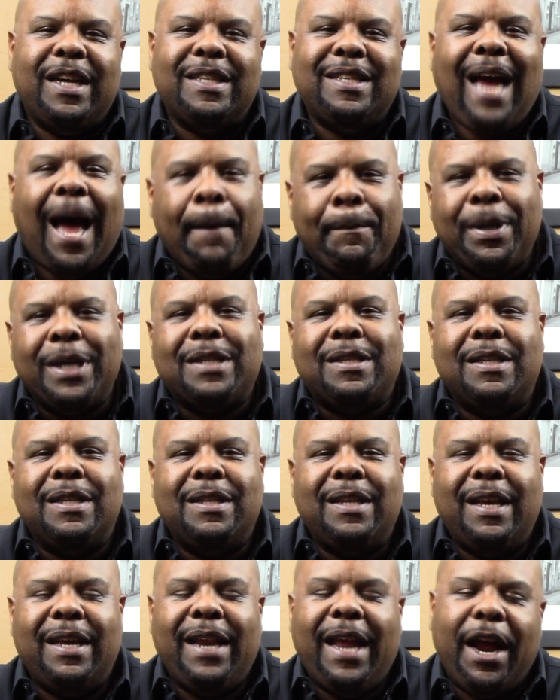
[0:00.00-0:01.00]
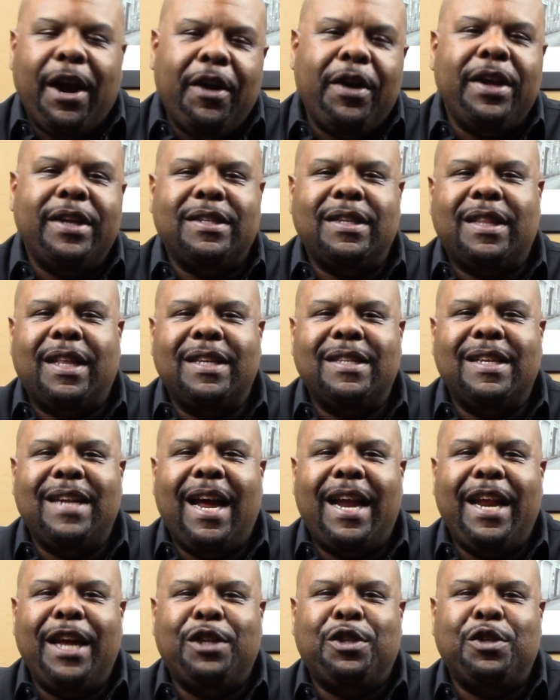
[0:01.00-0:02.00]
topics and areas and things of
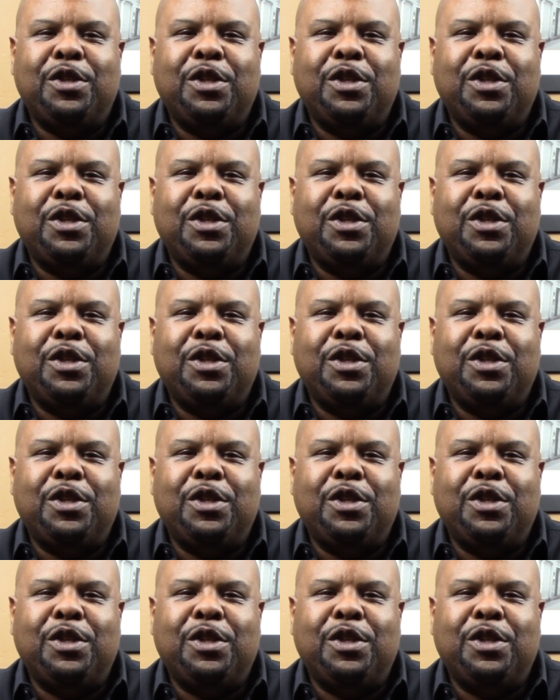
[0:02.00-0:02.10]
that nature.